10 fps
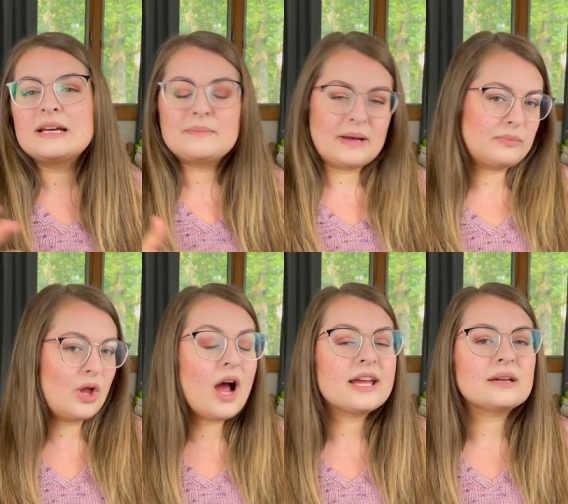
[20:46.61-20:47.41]
my
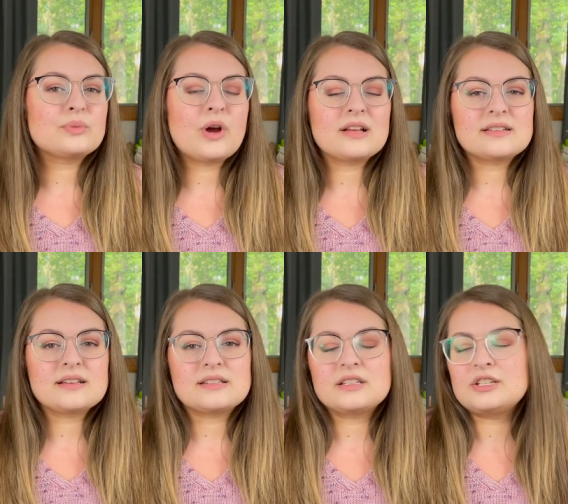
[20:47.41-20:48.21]
blocking
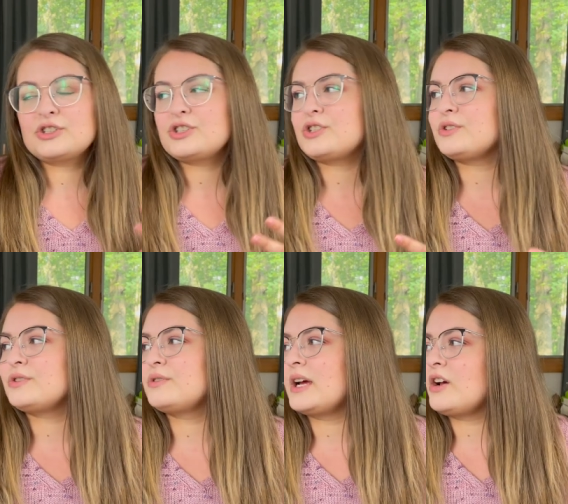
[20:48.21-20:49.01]
process in here
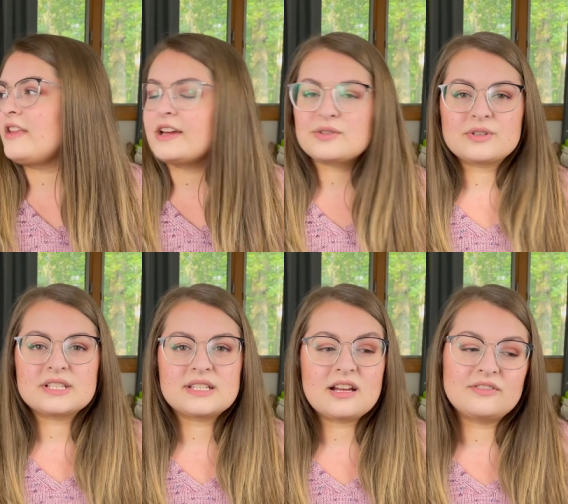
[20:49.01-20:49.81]
too and all that sort of
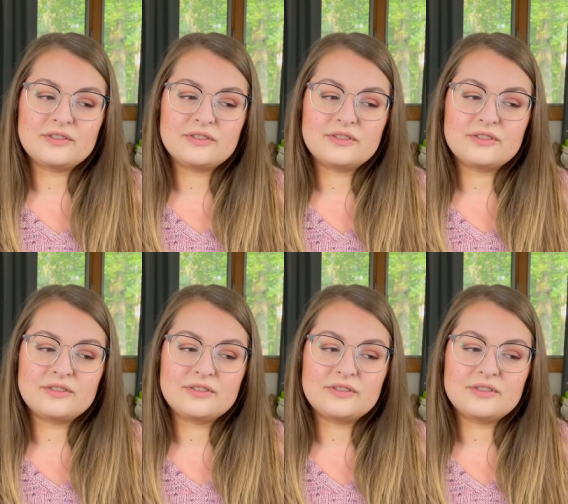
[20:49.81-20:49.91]
stuff.